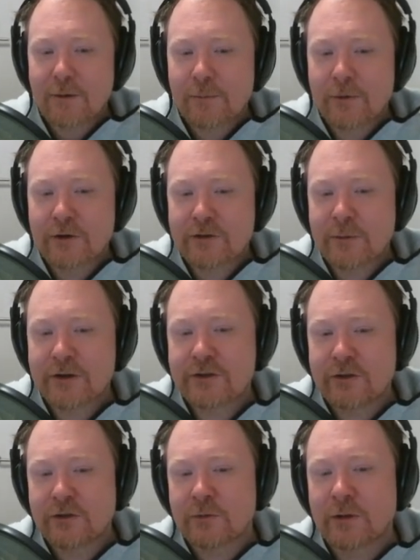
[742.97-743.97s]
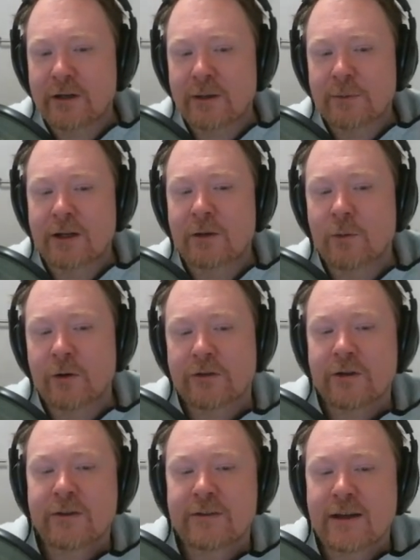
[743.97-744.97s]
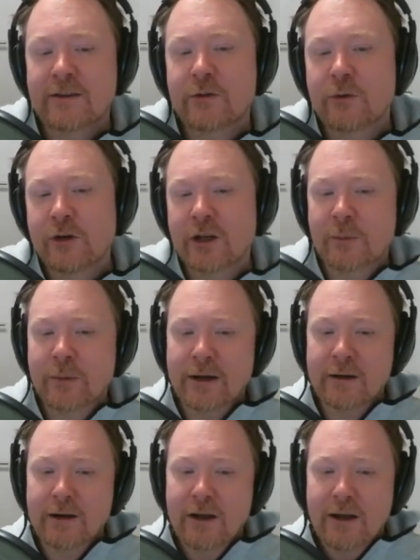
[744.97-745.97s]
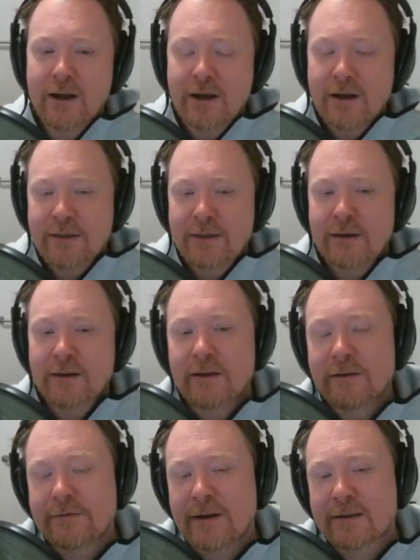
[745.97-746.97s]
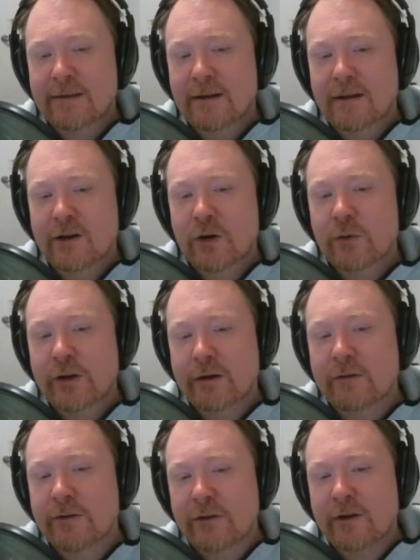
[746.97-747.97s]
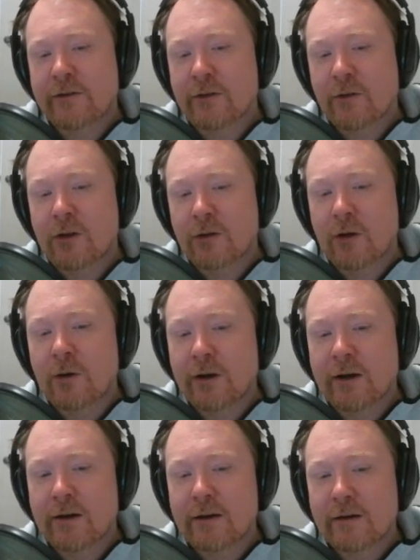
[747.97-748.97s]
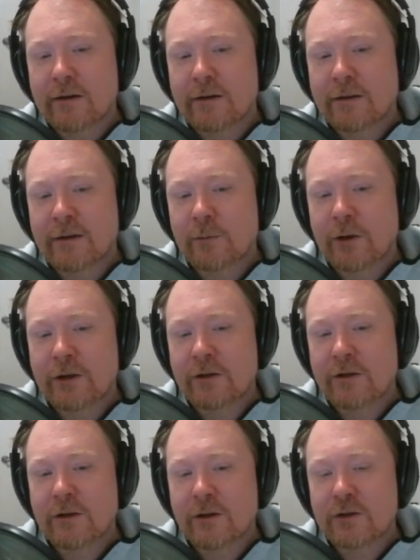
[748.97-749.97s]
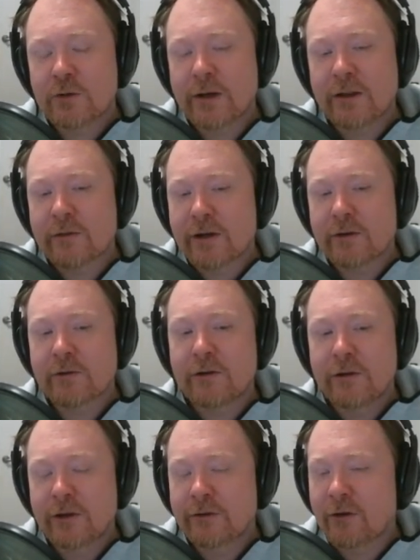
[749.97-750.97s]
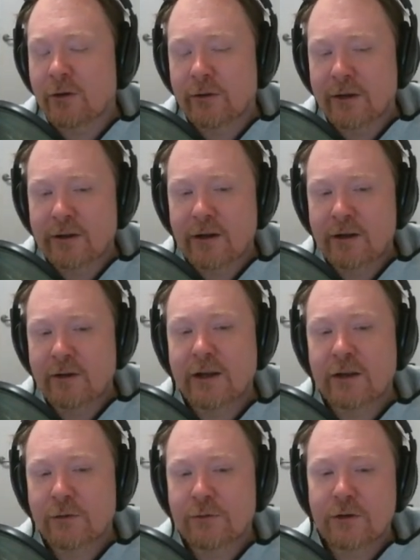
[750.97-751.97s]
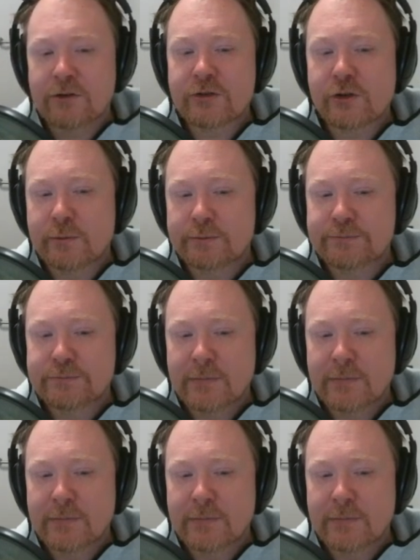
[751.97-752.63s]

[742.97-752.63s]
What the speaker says: most of my students will end up getting work. So I start talking about the fact that a career is a lot longer than when you're 23 years old and you get your first job.